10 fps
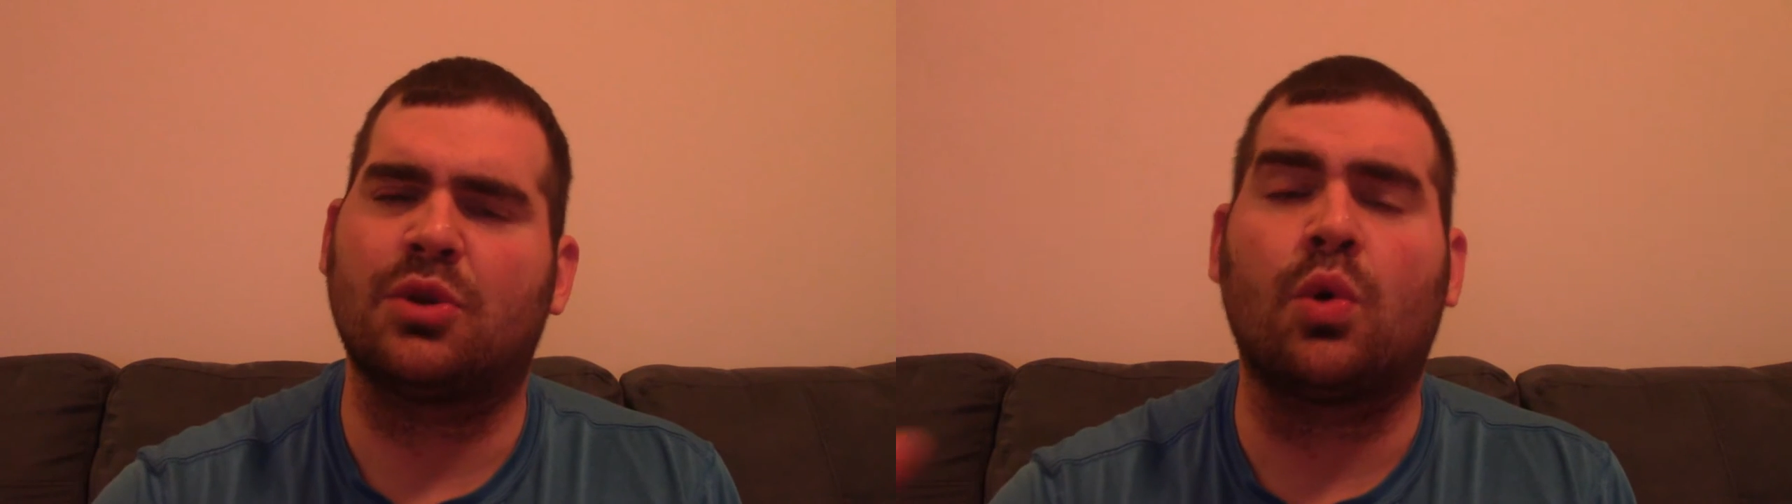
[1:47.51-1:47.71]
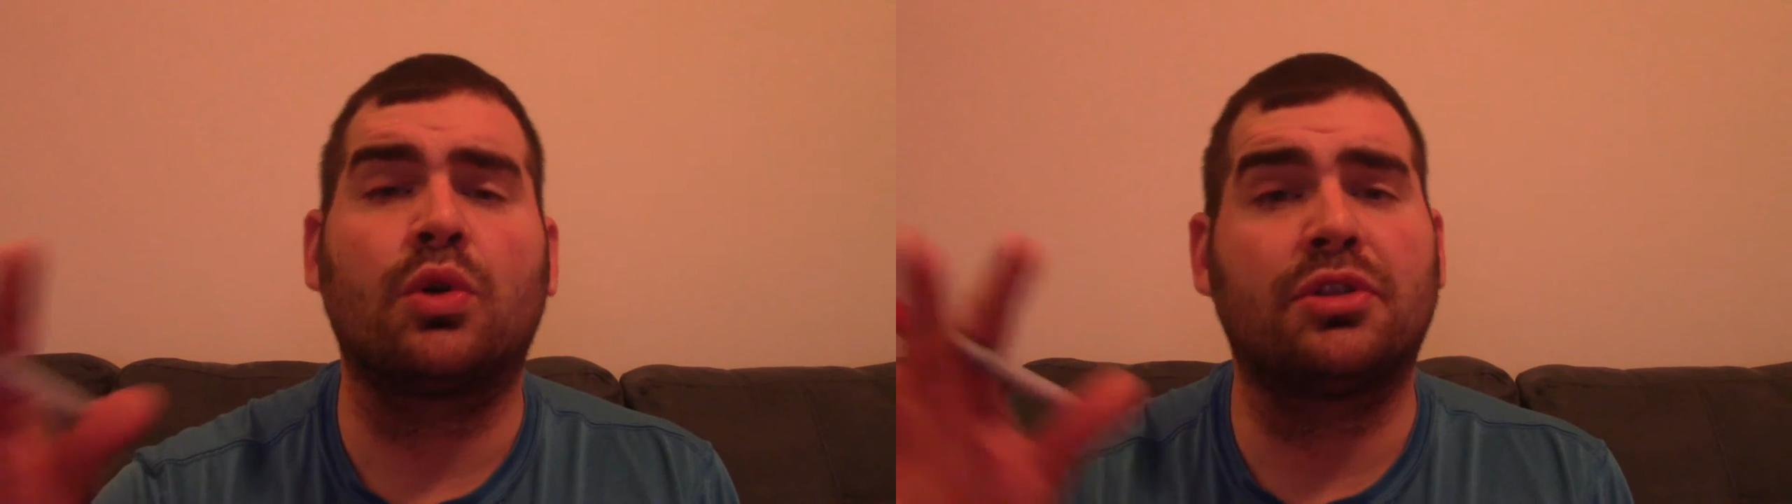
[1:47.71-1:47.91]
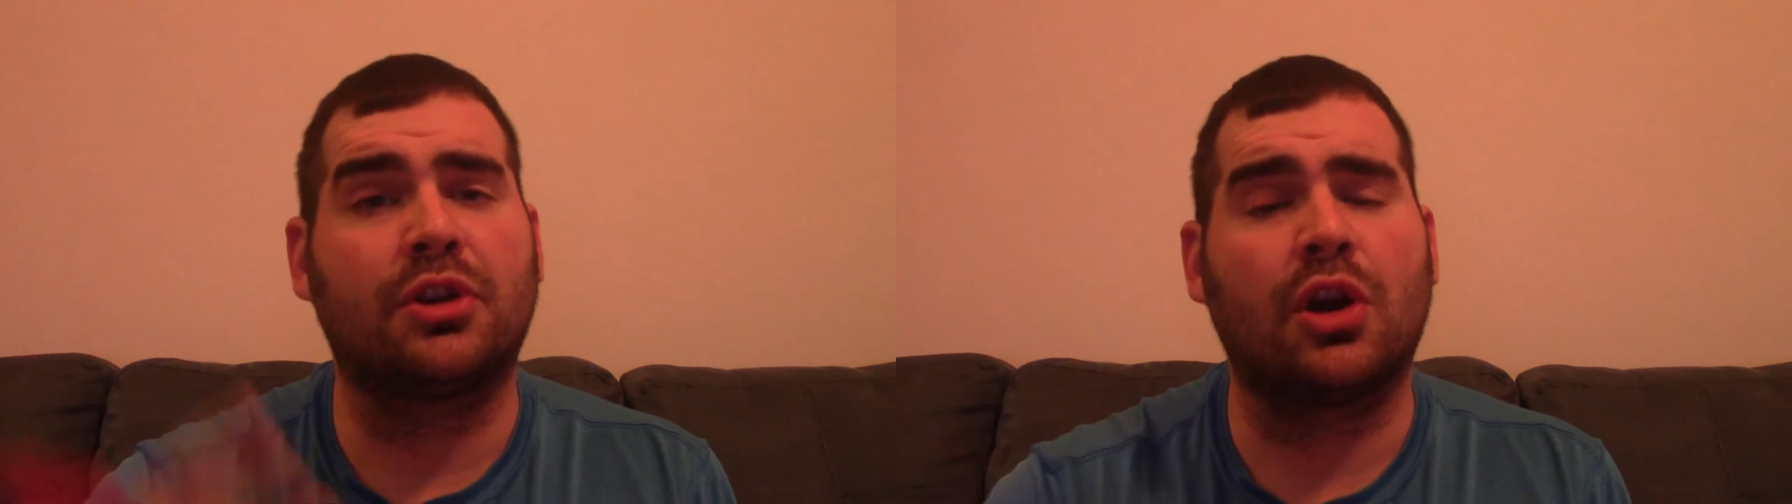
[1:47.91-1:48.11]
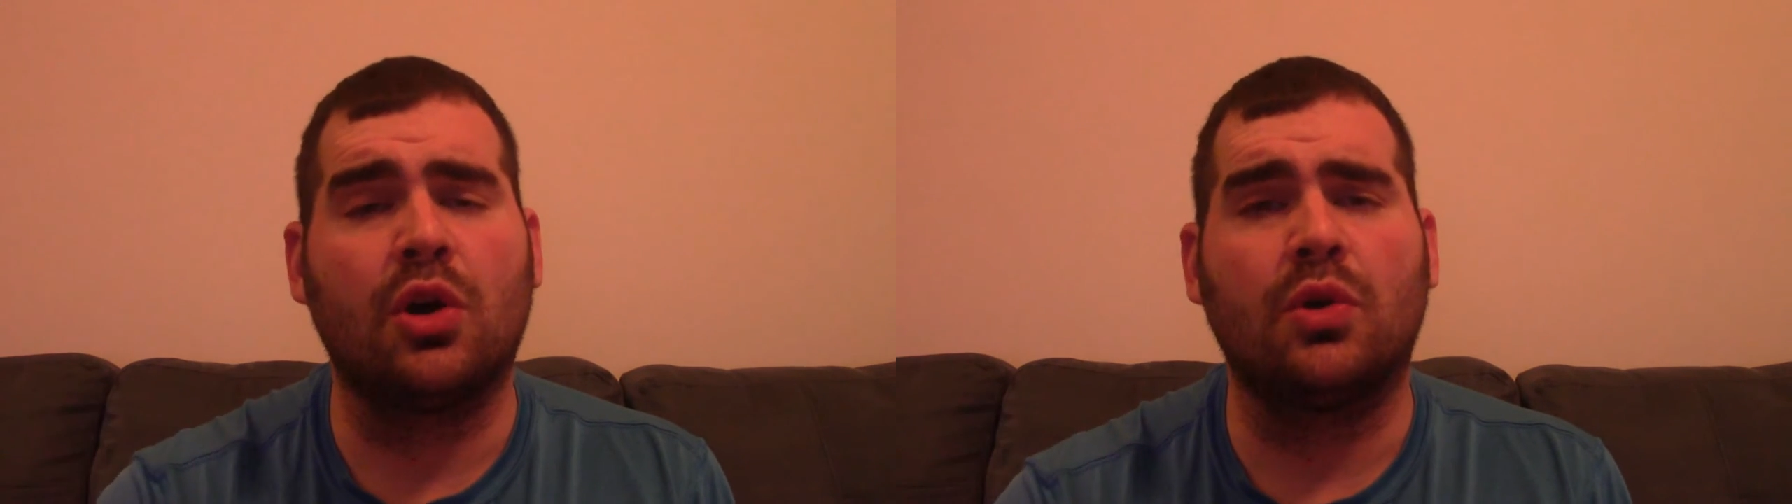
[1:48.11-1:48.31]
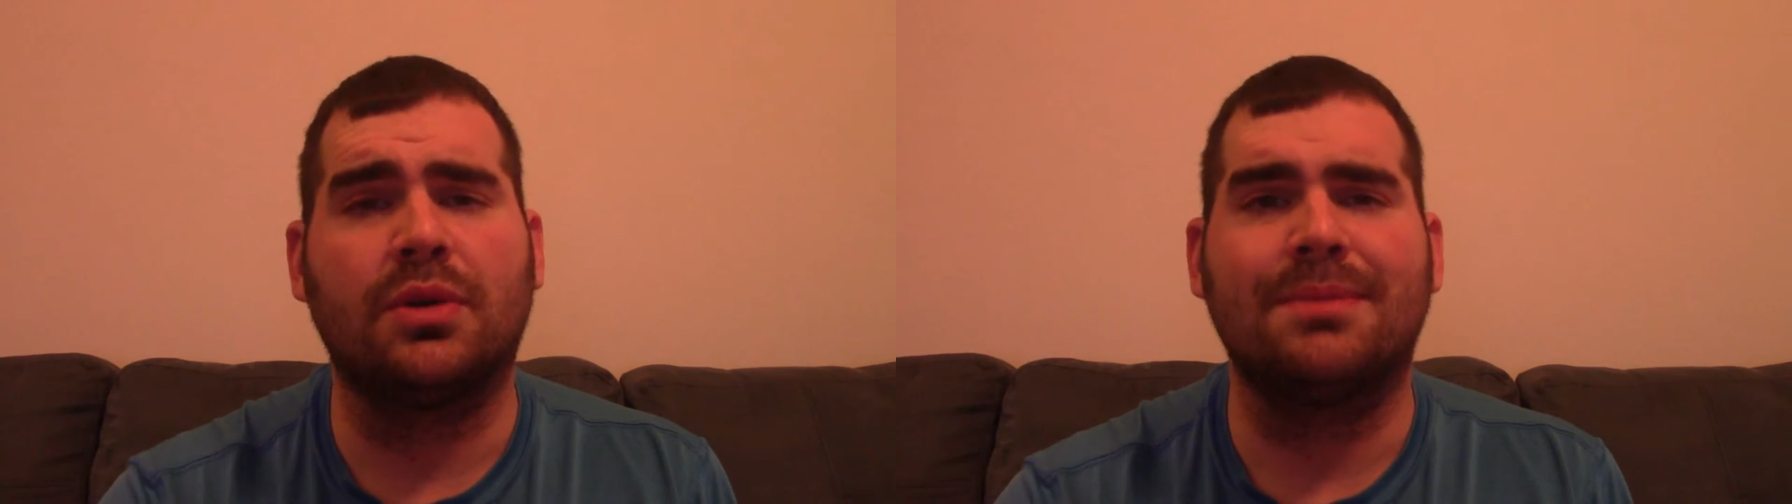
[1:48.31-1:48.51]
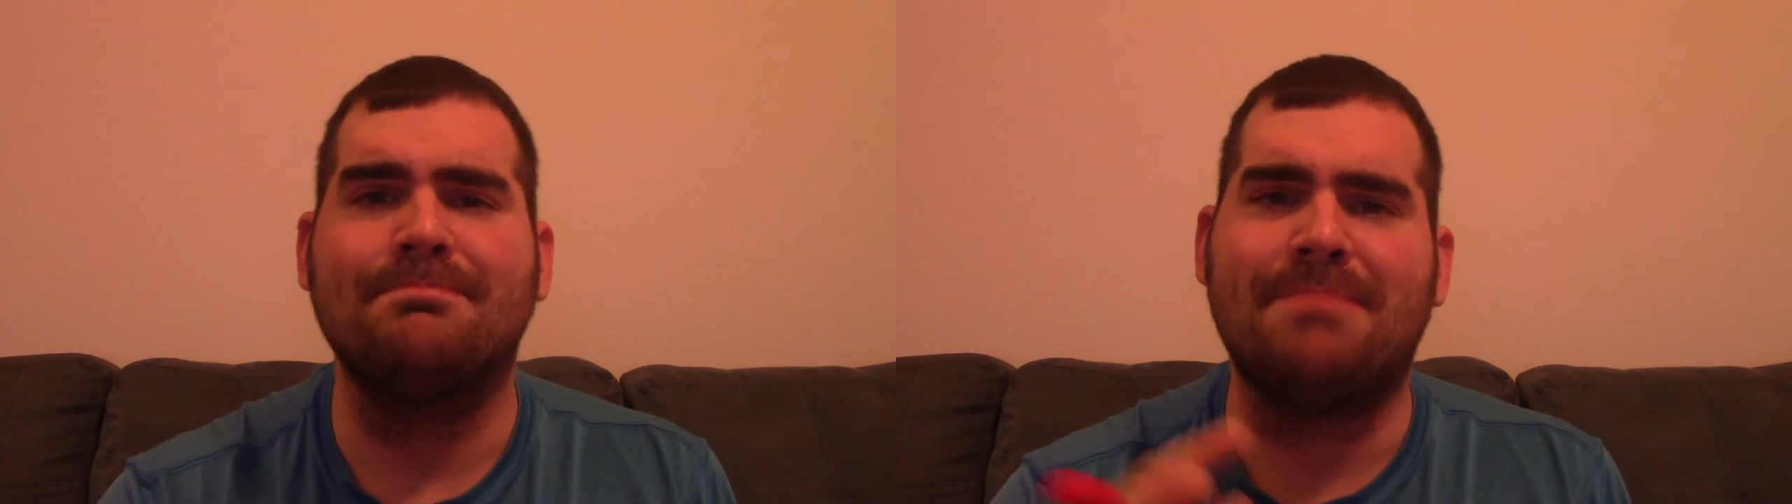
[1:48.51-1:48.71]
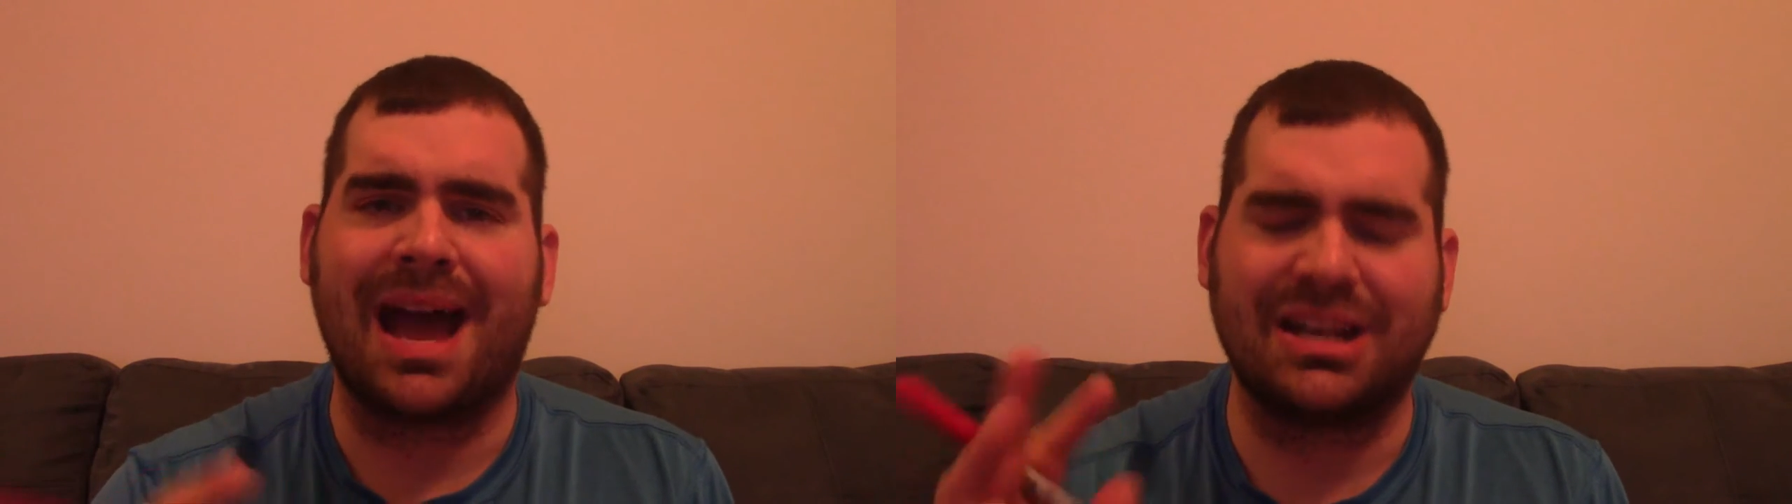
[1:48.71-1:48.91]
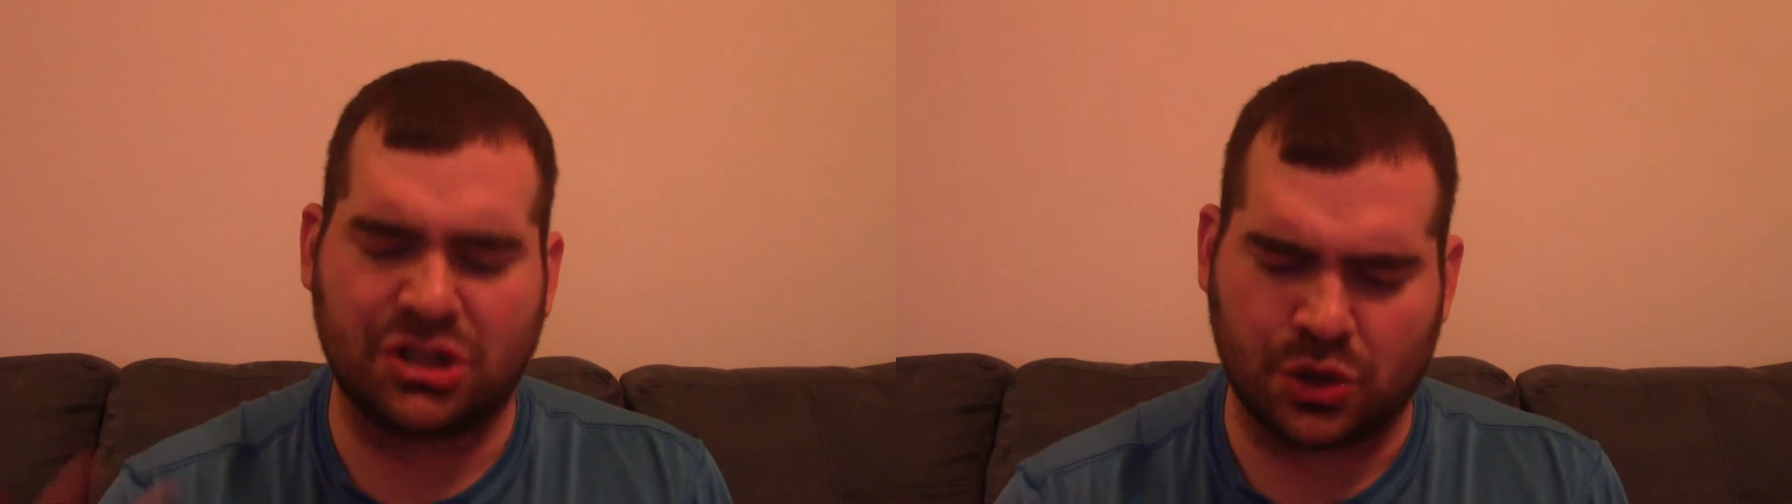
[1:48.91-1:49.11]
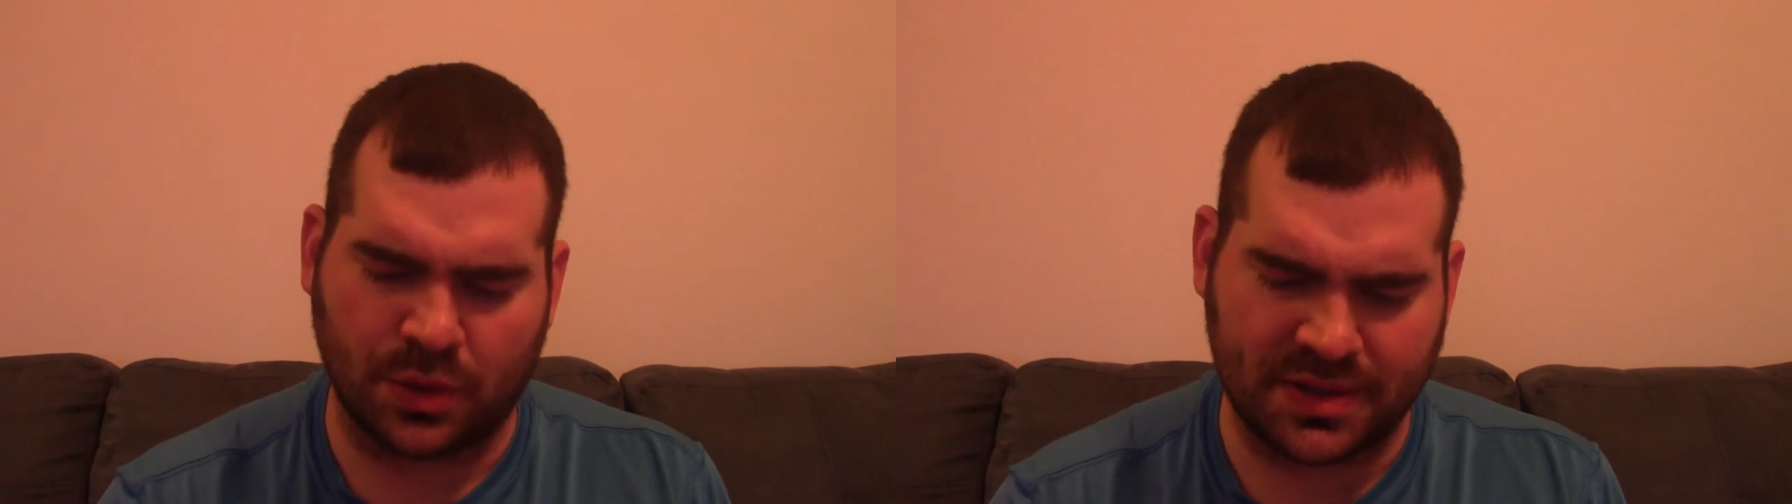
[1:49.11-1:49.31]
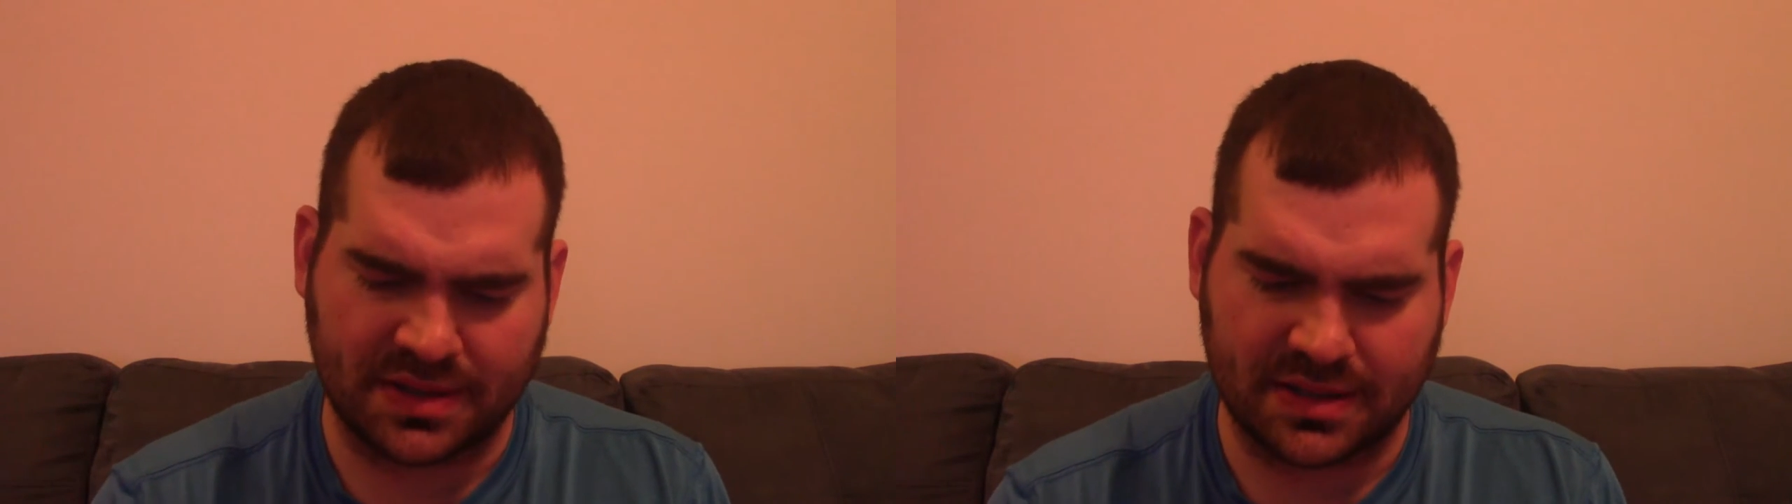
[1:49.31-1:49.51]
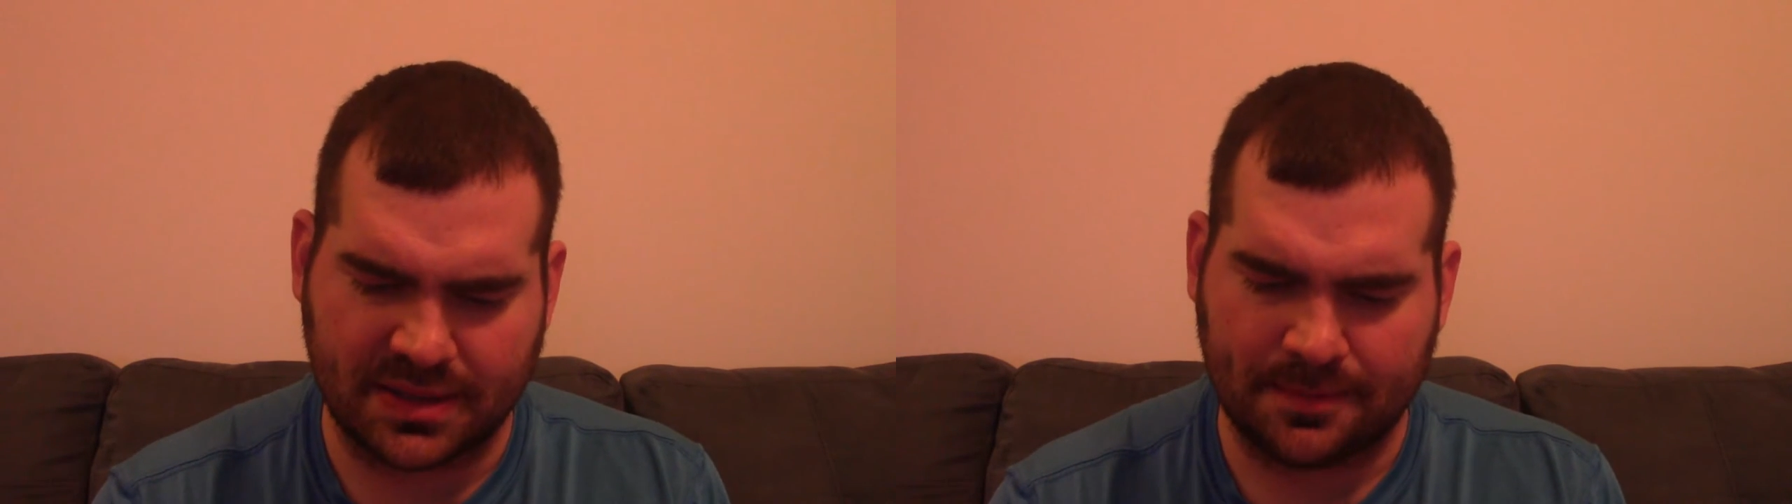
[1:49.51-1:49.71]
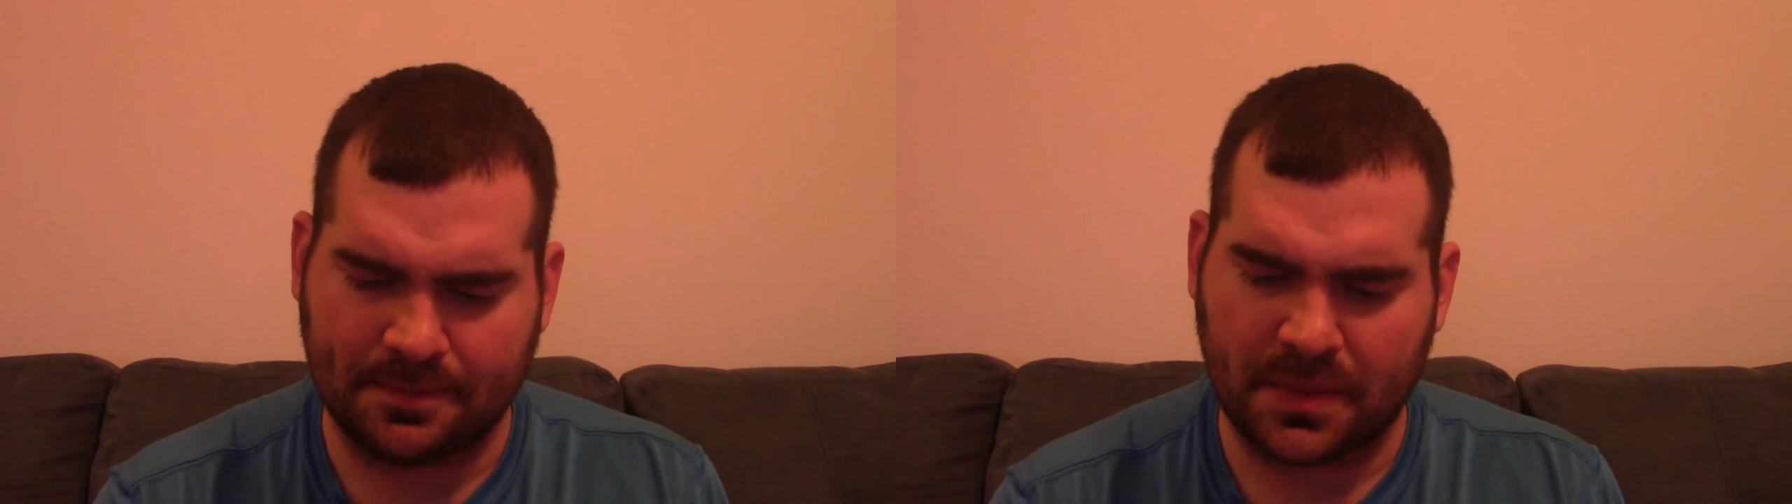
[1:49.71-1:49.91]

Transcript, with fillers: or their own bad choices.